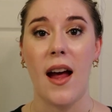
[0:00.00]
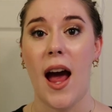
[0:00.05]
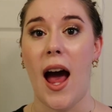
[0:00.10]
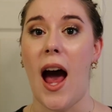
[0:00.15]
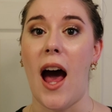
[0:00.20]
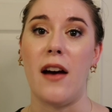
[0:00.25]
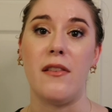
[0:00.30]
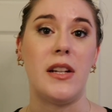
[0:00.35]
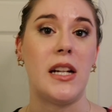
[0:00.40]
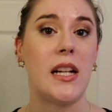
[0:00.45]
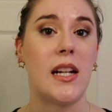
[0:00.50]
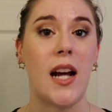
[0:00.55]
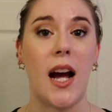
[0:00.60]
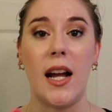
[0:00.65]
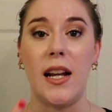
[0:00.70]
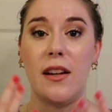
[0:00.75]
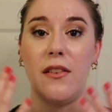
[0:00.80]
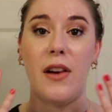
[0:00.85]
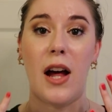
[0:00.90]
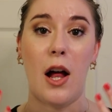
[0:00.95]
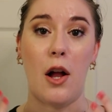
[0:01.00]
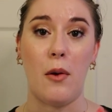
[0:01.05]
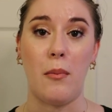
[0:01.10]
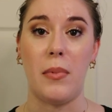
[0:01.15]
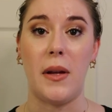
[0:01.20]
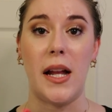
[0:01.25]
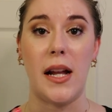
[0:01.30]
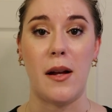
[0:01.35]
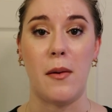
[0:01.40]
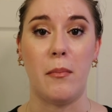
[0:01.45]
have it kind of
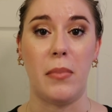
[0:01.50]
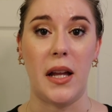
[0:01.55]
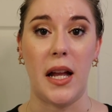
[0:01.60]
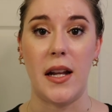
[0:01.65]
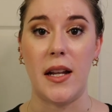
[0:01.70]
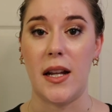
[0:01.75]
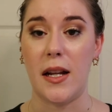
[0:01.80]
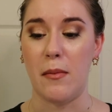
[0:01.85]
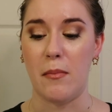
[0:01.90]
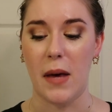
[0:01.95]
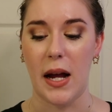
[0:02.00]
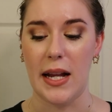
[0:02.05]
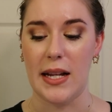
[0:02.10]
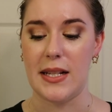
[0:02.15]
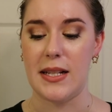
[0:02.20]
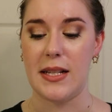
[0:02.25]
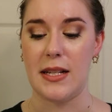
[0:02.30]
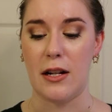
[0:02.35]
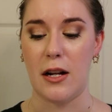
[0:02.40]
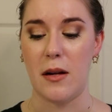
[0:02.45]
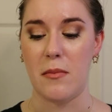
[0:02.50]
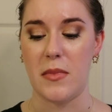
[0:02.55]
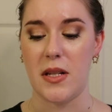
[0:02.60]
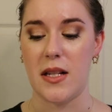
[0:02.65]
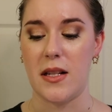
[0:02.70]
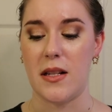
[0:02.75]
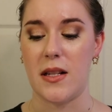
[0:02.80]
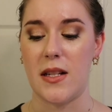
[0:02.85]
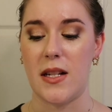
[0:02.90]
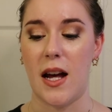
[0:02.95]
help like blend in my serums
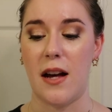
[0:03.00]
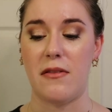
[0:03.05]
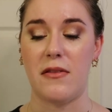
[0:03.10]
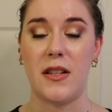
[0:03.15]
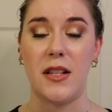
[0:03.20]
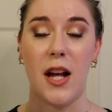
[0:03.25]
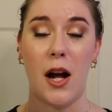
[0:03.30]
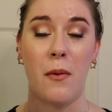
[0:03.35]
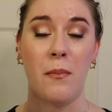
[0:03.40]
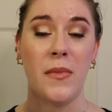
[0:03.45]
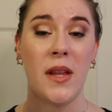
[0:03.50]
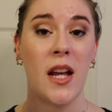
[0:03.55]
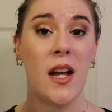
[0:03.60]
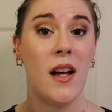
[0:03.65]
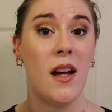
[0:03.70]
and stuff so